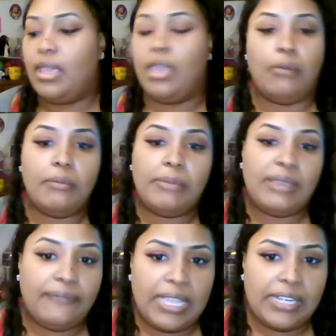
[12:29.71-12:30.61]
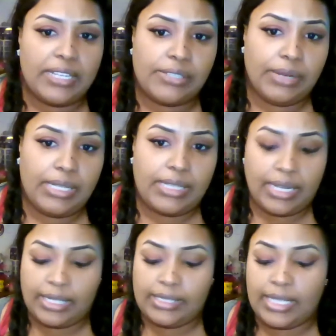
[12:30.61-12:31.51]
it won't be fitness or anything
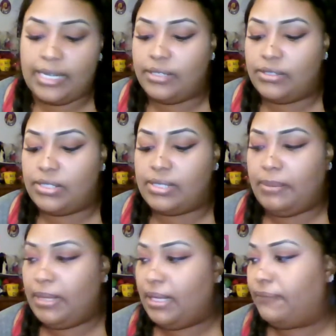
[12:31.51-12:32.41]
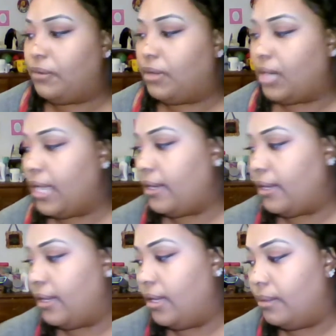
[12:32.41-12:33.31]
like that. It'll just be for like,
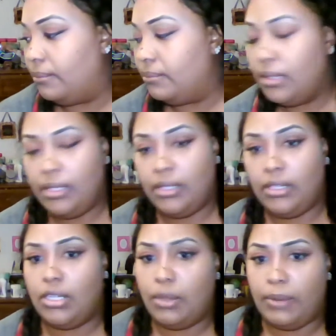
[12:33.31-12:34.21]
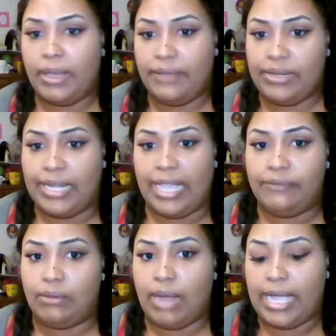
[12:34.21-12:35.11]
um, you know, an everyday
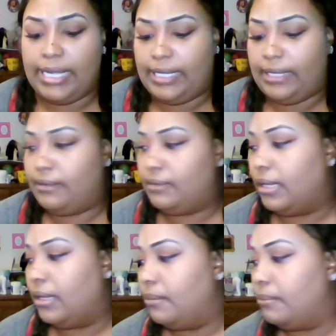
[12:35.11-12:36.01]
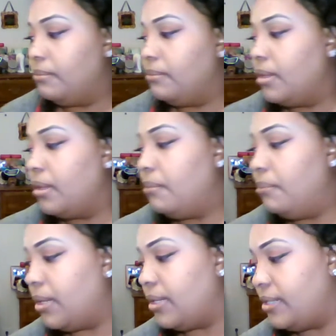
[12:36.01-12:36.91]
variety um,
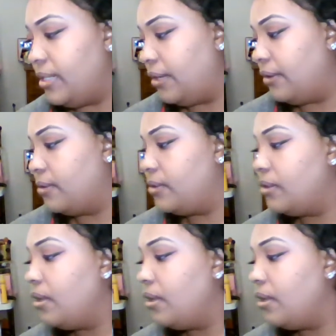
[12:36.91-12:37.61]
book of stickers.